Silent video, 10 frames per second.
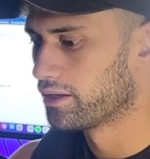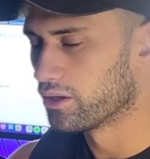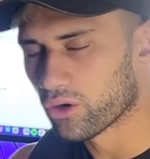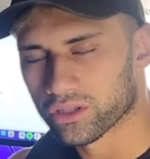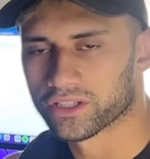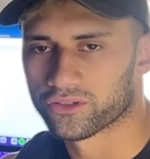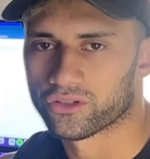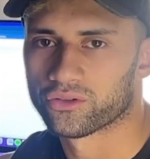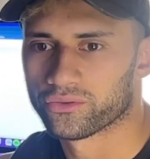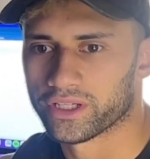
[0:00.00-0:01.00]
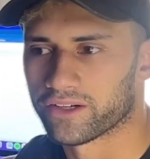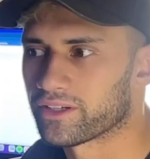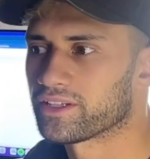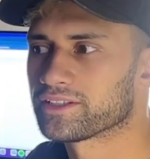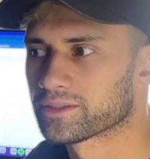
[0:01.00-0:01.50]
all in all,
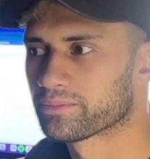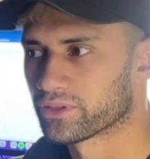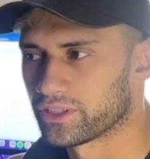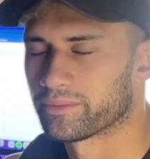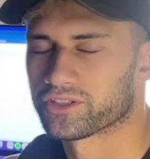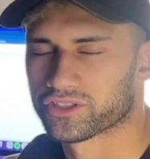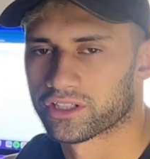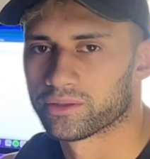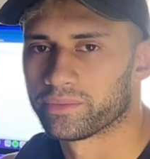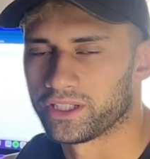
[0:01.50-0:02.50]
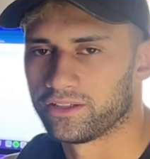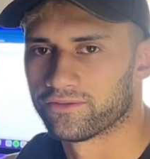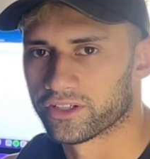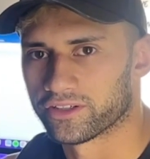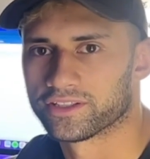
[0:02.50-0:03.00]
everything's pretty much going to be
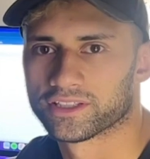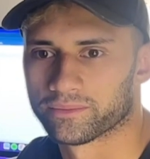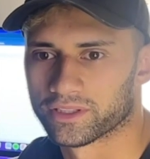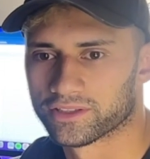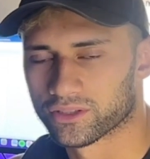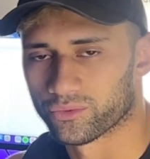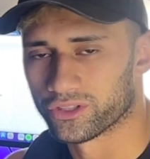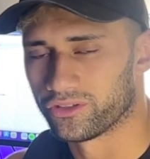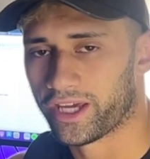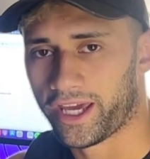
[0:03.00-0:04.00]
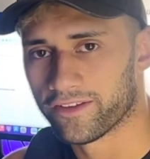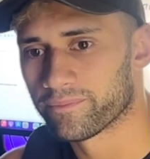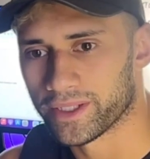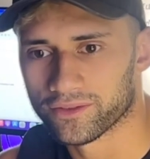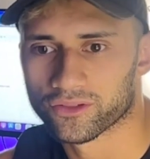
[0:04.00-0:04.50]
very similar to what you have
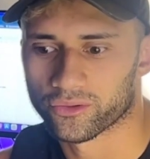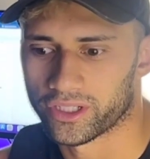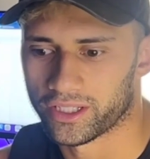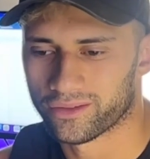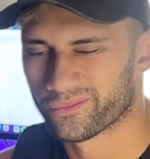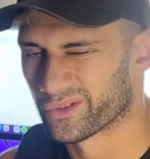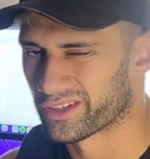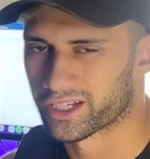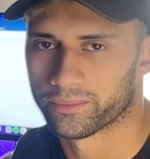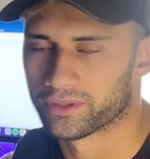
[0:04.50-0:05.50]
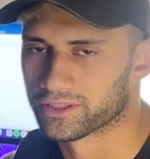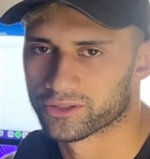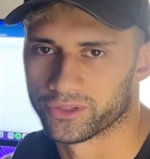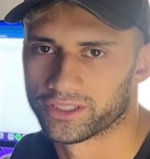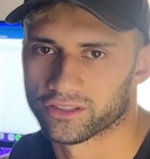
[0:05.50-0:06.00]
been doing, with a couple of
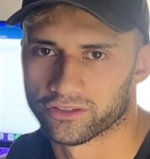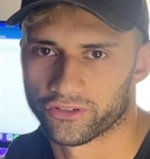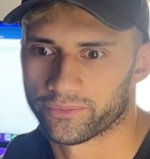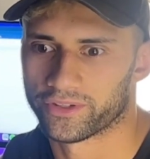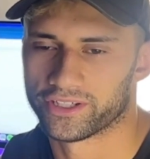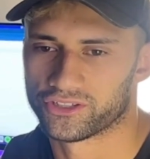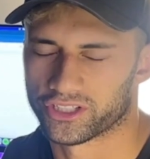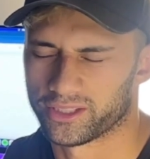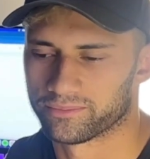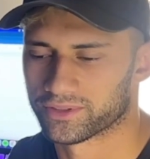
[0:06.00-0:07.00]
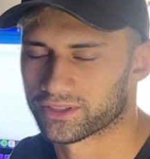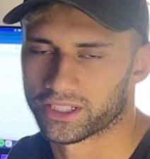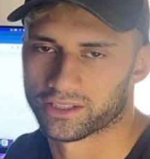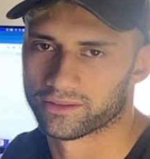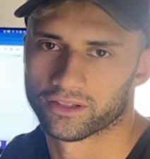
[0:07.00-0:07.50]
tweaks on your rep regimes,
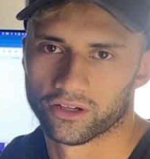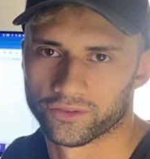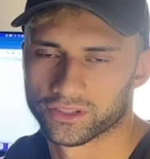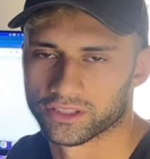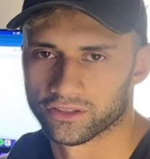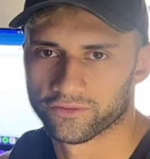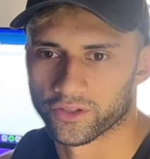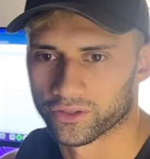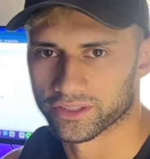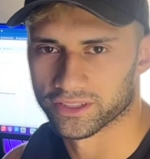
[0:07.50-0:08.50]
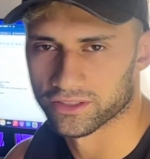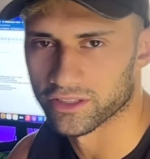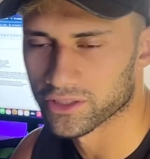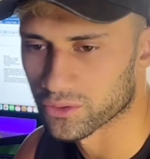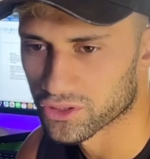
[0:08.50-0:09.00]
and obviously your focus is going
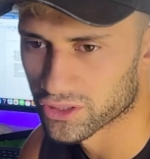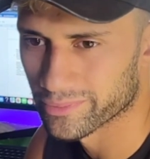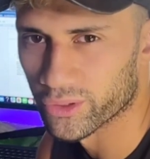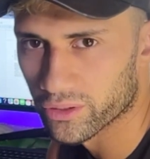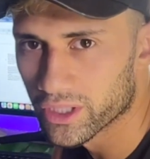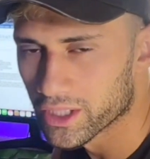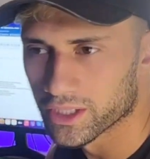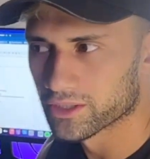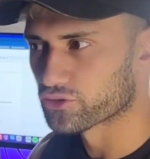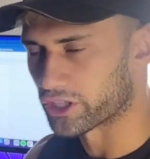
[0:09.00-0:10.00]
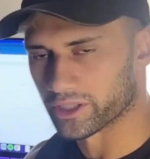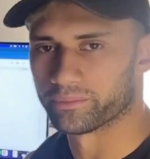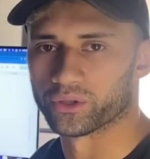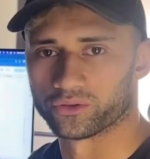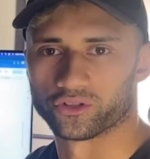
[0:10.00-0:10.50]
to switch to more trying to
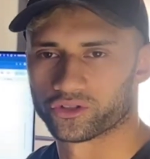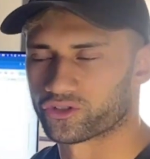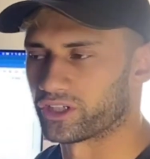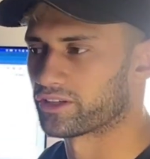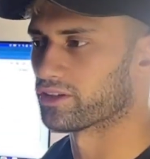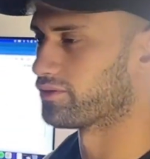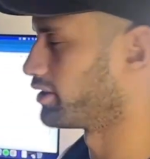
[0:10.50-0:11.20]
build your strength over the